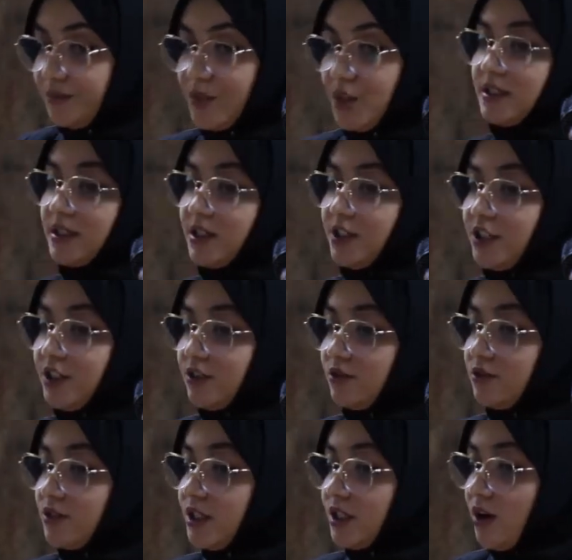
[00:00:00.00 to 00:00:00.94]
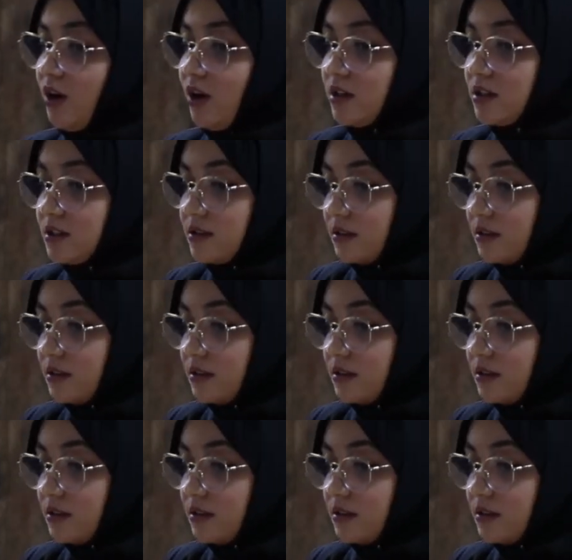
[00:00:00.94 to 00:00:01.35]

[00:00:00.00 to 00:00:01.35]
screening record